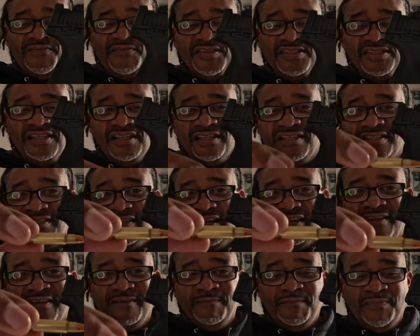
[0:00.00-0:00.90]

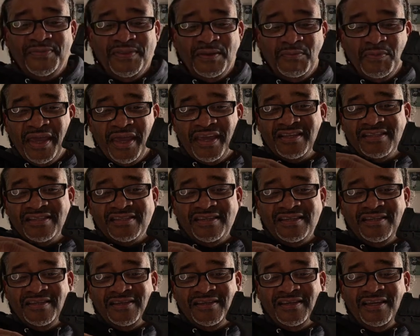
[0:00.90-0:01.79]
facilitate the
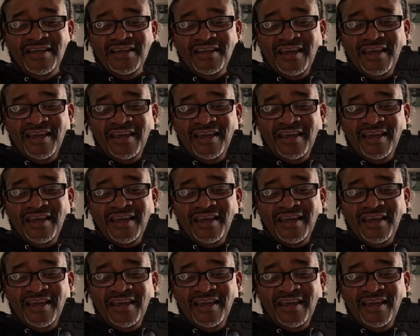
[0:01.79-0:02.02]
magazine